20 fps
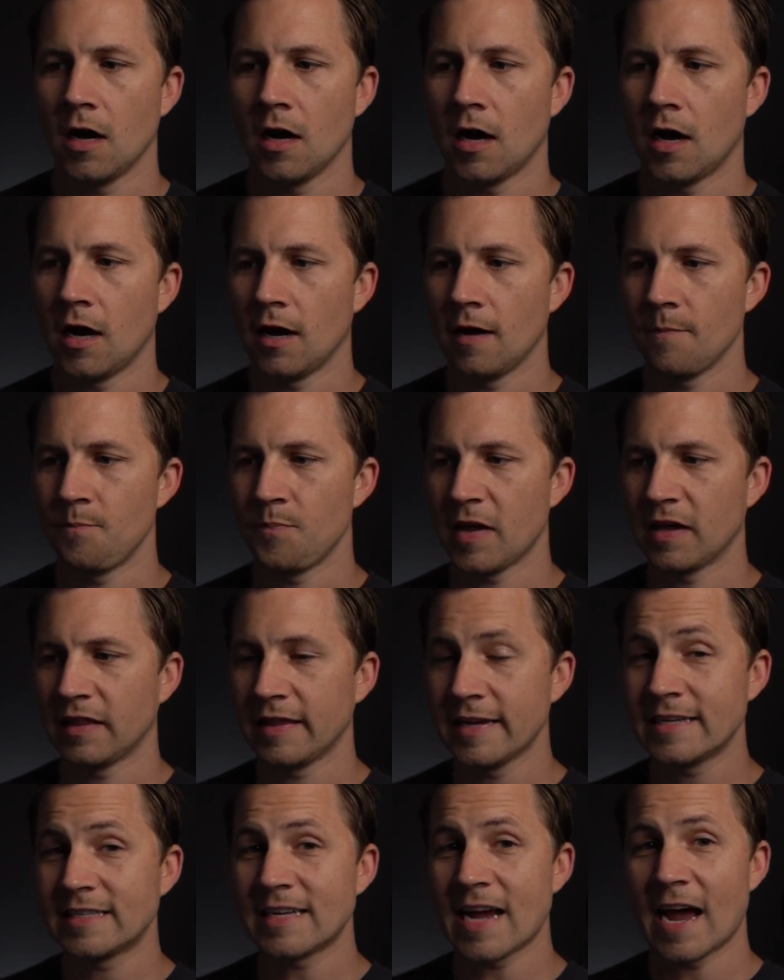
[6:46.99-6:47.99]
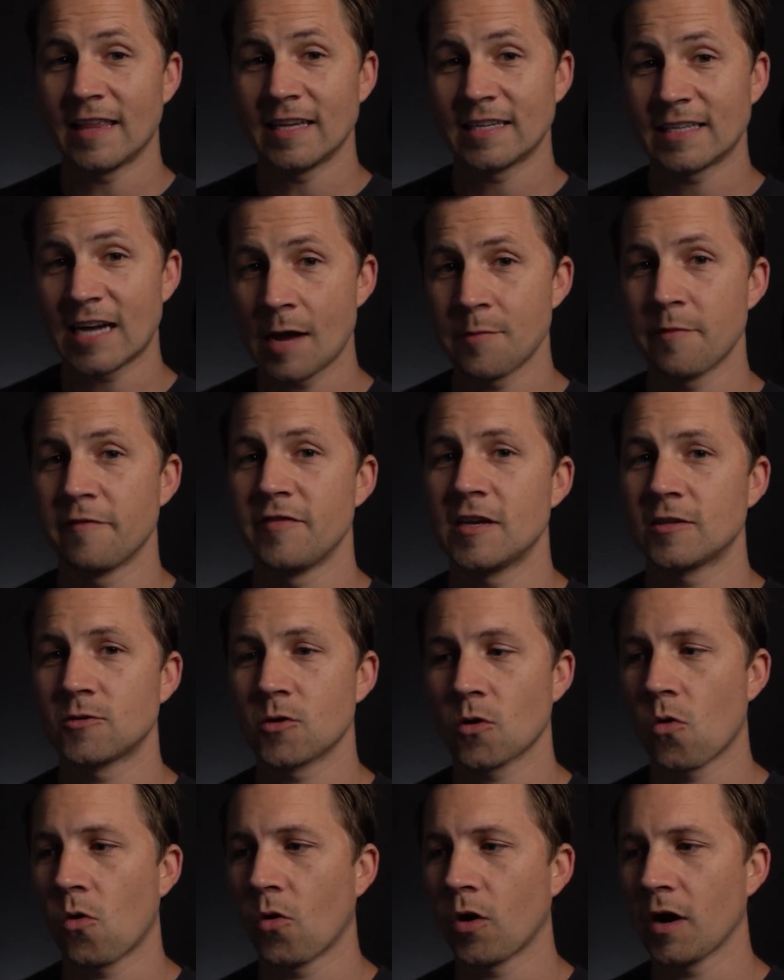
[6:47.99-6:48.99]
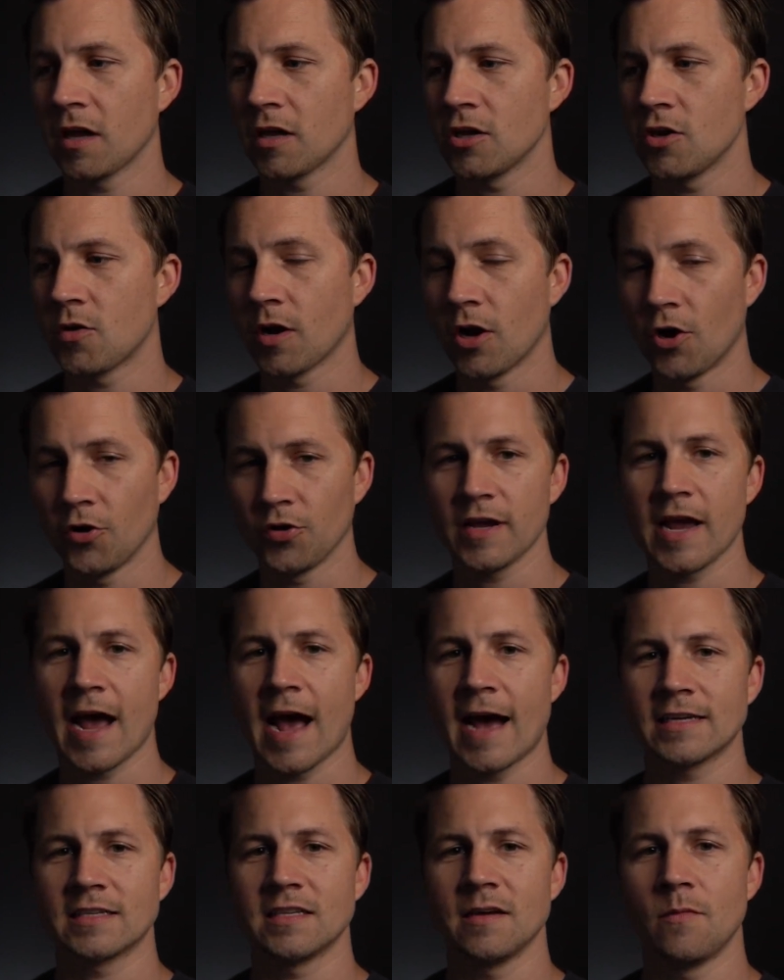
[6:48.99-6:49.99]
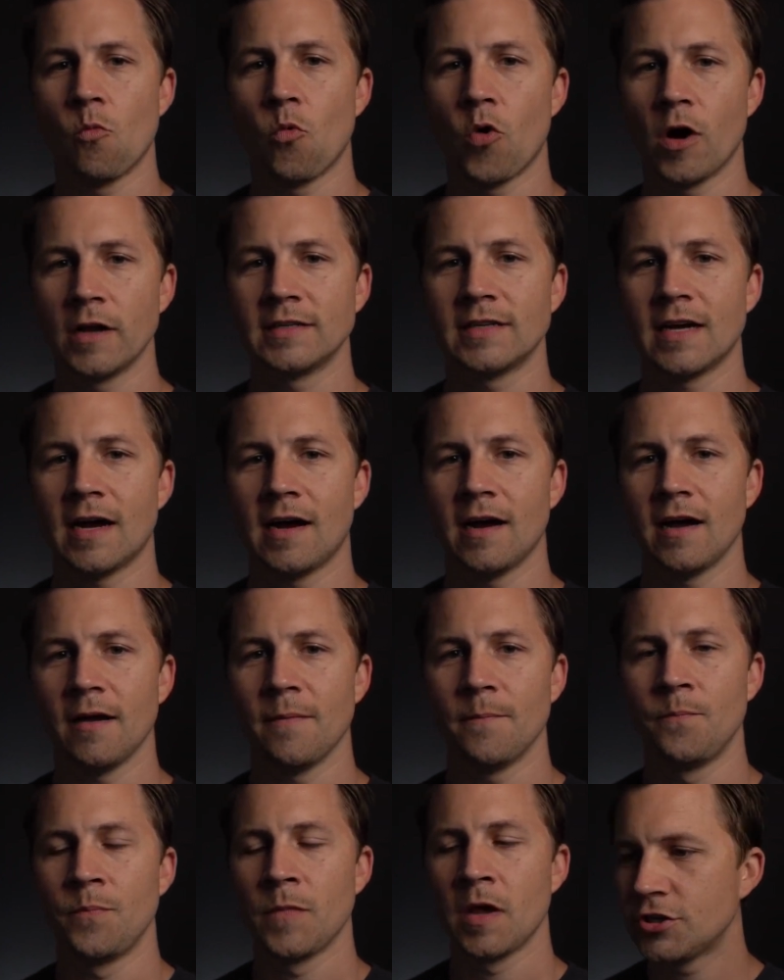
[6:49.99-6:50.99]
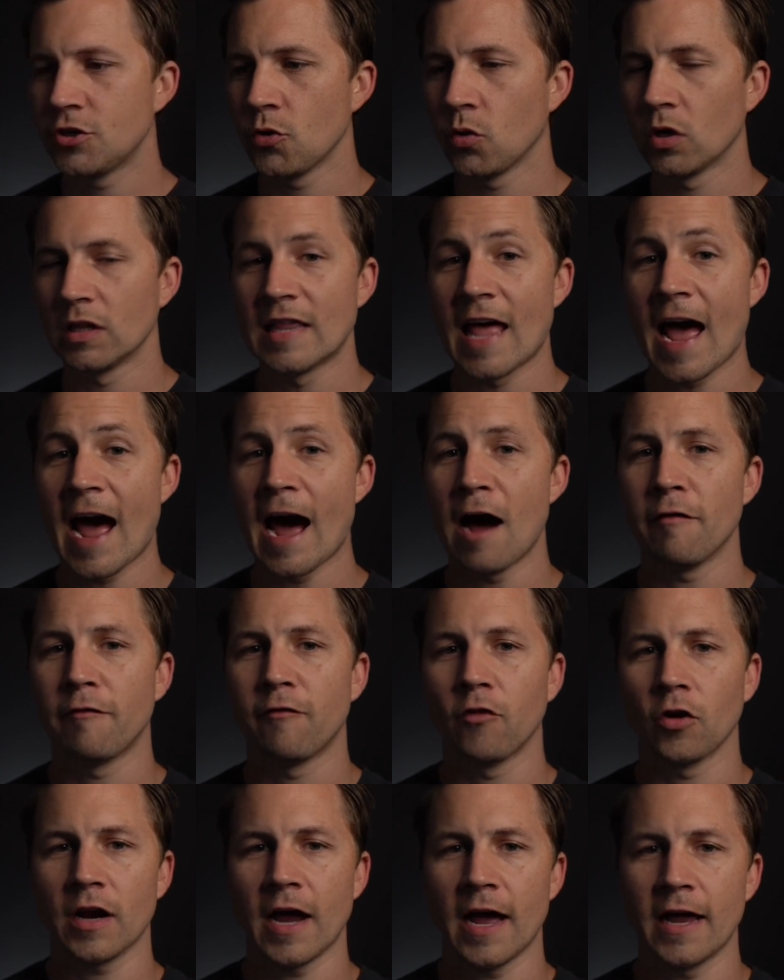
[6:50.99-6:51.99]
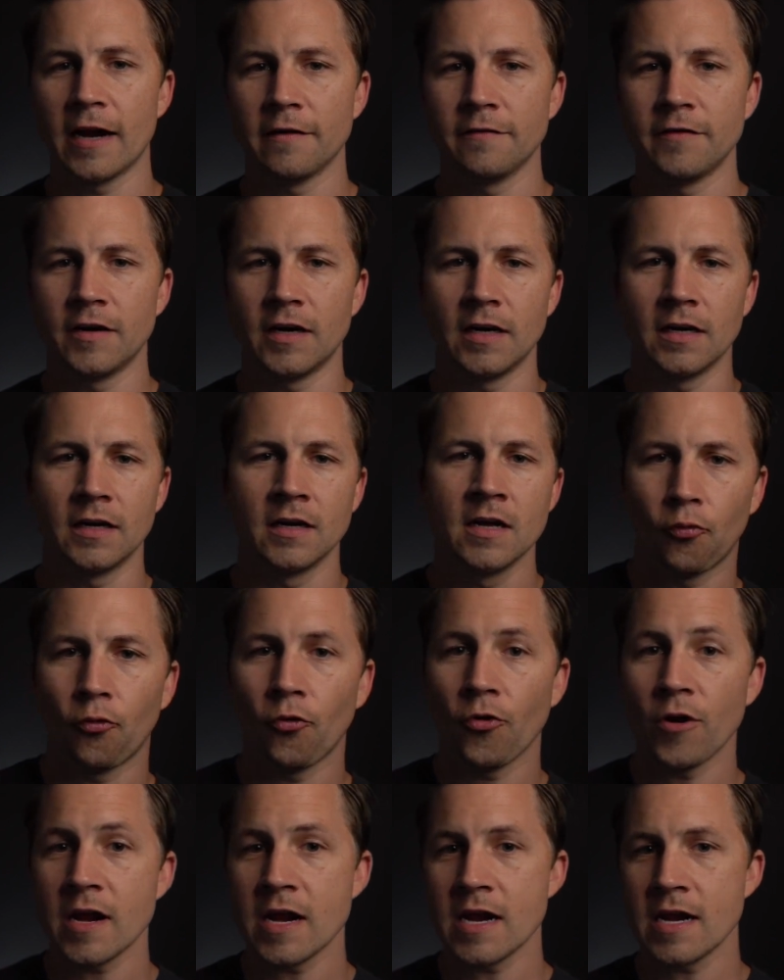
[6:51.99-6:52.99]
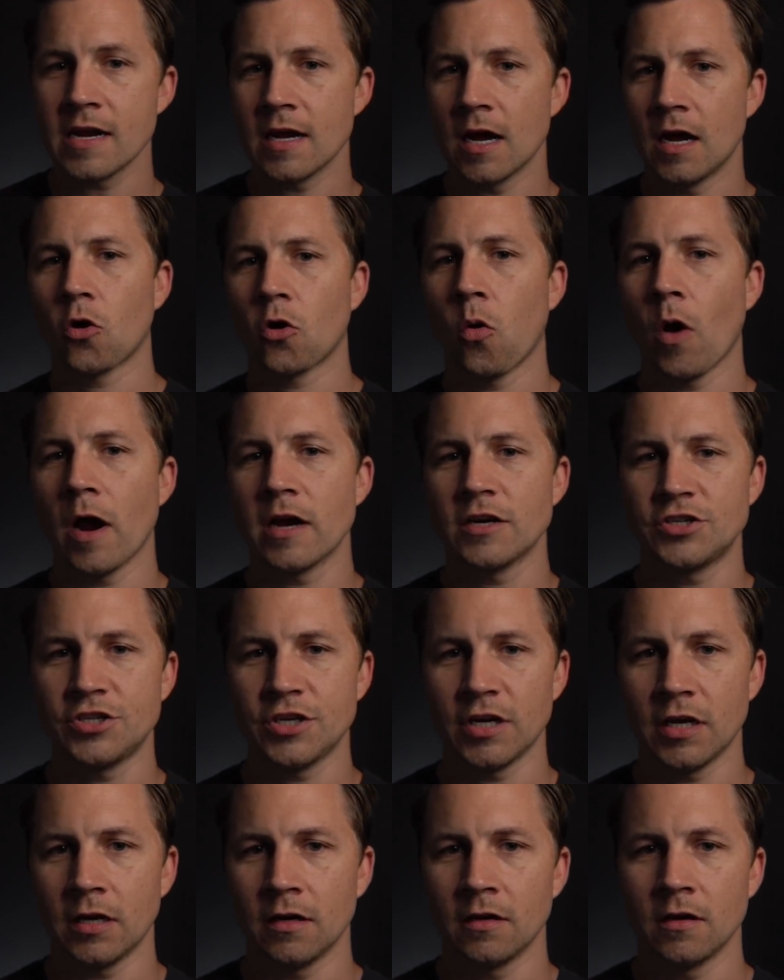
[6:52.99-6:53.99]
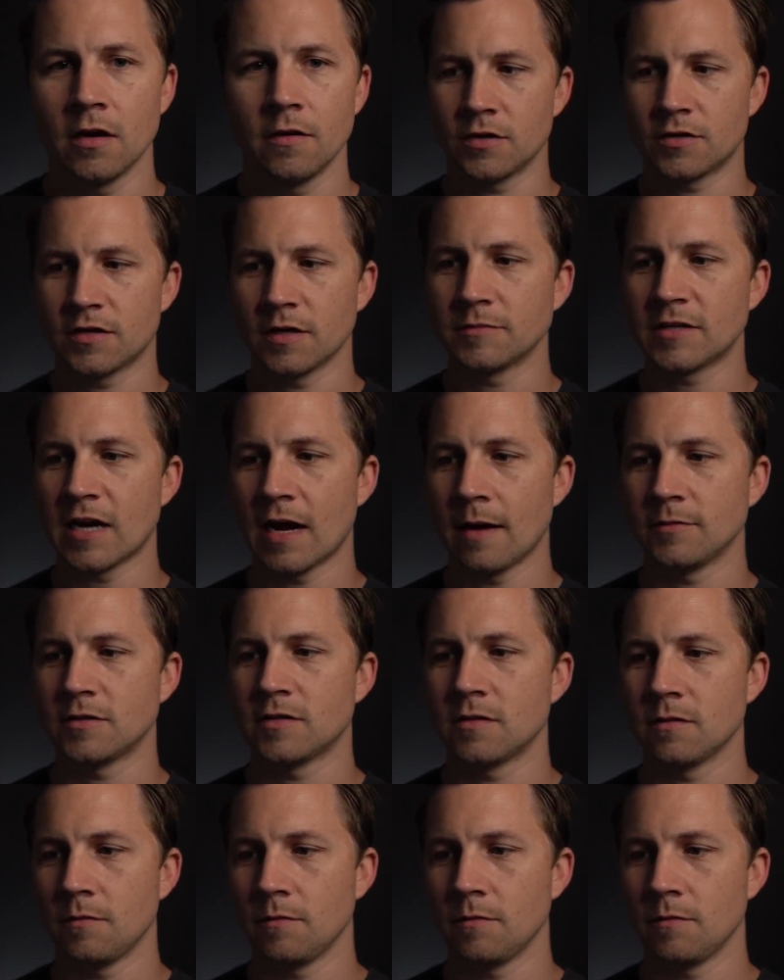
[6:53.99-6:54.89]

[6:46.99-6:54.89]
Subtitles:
At least at the time of this recording, you can only ask them one time to allow for kind of a pre-question. Sometimes